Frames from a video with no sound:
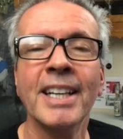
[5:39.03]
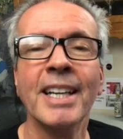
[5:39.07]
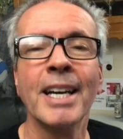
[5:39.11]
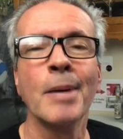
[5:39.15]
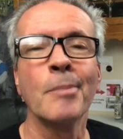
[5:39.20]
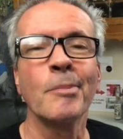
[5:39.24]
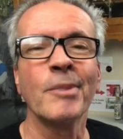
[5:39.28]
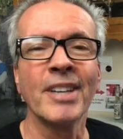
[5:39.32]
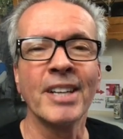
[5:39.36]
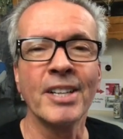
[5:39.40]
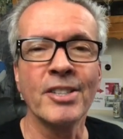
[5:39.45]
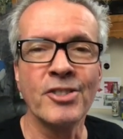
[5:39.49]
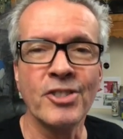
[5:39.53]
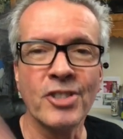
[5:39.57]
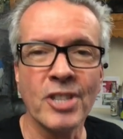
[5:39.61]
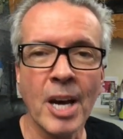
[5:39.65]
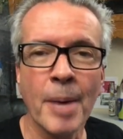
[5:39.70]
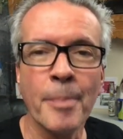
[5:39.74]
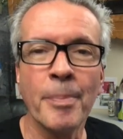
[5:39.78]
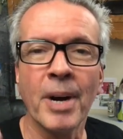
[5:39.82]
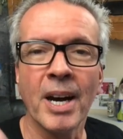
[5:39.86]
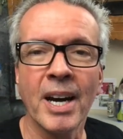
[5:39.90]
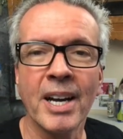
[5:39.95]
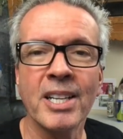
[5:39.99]
I'm going to
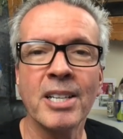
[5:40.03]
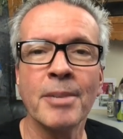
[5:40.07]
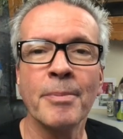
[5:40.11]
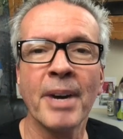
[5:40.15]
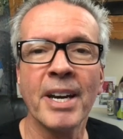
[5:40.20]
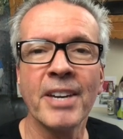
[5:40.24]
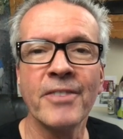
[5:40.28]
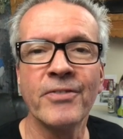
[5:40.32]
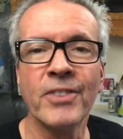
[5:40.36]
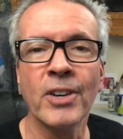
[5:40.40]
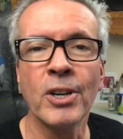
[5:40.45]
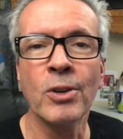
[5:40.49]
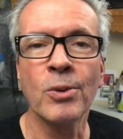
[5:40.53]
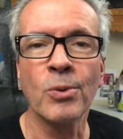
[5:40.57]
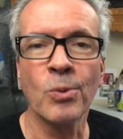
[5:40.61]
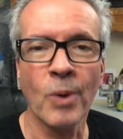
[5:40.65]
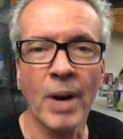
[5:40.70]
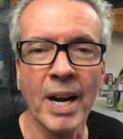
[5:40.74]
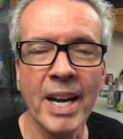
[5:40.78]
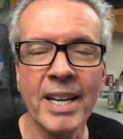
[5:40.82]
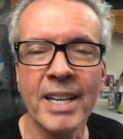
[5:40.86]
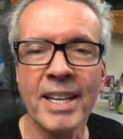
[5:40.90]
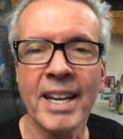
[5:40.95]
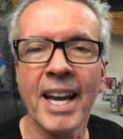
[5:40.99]
jump onto my phone
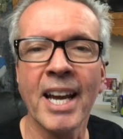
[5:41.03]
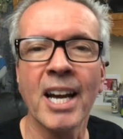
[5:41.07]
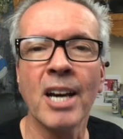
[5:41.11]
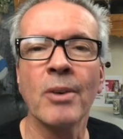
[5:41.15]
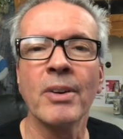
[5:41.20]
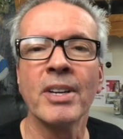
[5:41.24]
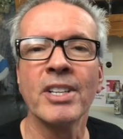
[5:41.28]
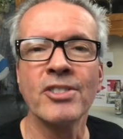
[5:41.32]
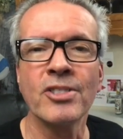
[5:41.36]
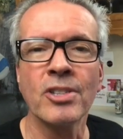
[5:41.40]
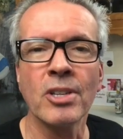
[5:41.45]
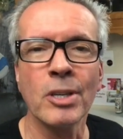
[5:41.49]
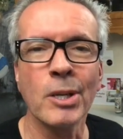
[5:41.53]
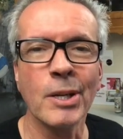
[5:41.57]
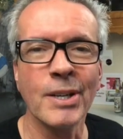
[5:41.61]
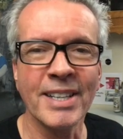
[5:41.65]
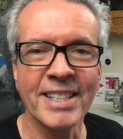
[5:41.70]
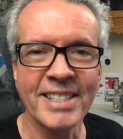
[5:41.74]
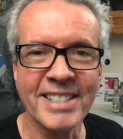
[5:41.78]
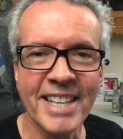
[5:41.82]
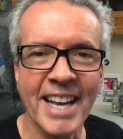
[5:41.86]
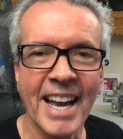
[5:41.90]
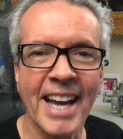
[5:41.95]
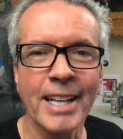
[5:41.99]
right now and show you
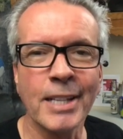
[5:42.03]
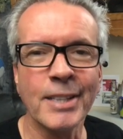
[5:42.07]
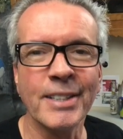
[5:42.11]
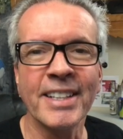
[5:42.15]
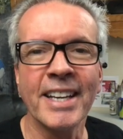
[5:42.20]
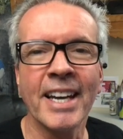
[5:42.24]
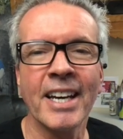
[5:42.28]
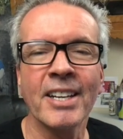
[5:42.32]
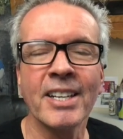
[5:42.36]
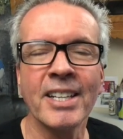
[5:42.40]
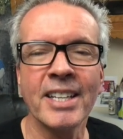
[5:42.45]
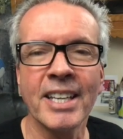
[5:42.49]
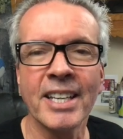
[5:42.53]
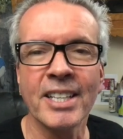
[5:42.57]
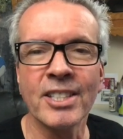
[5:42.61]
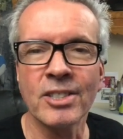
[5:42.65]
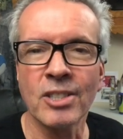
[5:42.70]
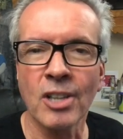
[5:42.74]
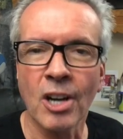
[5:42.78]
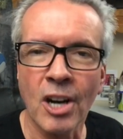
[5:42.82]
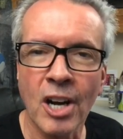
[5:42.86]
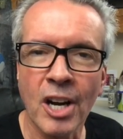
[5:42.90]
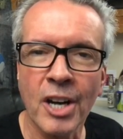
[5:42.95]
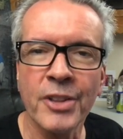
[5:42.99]
exactly how to get
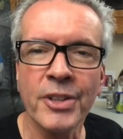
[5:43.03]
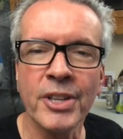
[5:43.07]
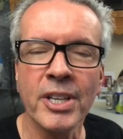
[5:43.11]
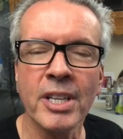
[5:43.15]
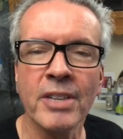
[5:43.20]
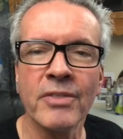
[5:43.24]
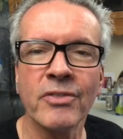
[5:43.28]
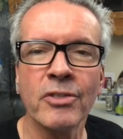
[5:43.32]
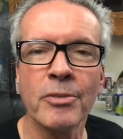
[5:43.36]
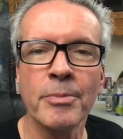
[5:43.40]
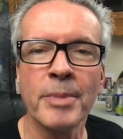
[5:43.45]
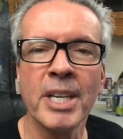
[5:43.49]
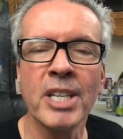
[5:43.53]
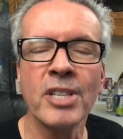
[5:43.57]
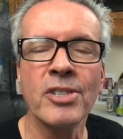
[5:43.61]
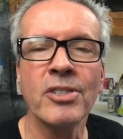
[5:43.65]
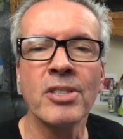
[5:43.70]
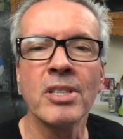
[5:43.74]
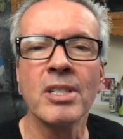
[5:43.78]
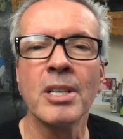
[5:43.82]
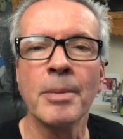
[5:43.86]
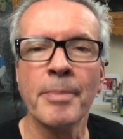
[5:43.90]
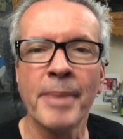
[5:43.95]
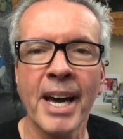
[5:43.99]
to all the
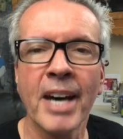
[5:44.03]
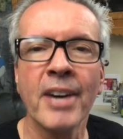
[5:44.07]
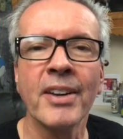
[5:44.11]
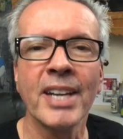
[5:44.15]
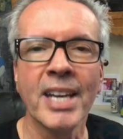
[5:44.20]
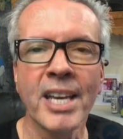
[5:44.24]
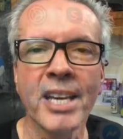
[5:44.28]
information about